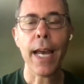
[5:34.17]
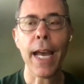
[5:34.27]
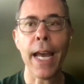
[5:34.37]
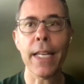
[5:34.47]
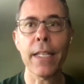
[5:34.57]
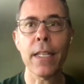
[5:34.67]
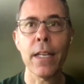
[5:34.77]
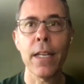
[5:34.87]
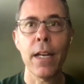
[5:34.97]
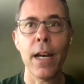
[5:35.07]

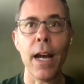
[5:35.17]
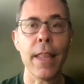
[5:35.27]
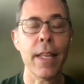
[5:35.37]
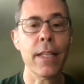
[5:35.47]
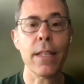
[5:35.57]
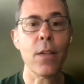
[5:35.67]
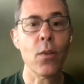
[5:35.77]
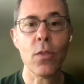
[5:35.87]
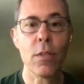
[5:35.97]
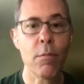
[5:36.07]
And I think that
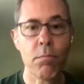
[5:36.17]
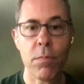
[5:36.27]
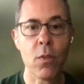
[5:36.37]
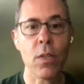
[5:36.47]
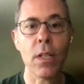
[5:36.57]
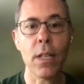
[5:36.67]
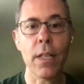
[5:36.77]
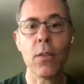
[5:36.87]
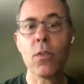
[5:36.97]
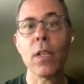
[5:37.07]
there's
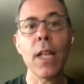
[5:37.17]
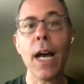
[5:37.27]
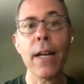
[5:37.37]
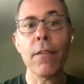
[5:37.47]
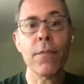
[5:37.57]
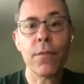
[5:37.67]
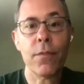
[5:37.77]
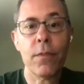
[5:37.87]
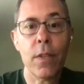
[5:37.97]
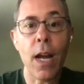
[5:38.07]
a lot of
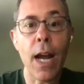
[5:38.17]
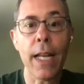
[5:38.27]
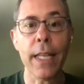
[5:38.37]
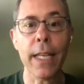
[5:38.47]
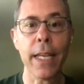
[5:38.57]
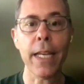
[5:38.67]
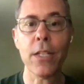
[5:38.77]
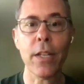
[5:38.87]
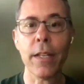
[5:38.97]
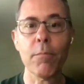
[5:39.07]
highly
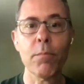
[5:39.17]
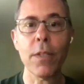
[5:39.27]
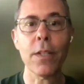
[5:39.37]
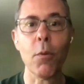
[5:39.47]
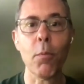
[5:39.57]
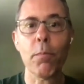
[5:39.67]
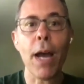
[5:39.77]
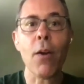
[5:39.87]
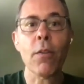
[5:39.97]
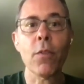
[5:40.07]
engaging, you know,
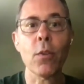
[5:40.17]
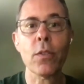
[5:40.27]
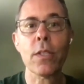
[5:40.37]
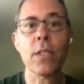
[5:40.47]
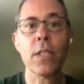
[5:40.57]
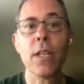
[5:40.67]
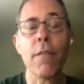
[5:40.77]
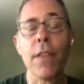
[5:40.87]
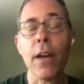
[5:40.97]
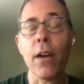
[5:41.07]
powerful
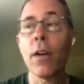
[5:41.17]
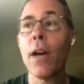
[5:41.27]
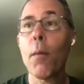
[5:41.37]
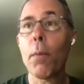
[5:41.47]
stuff there.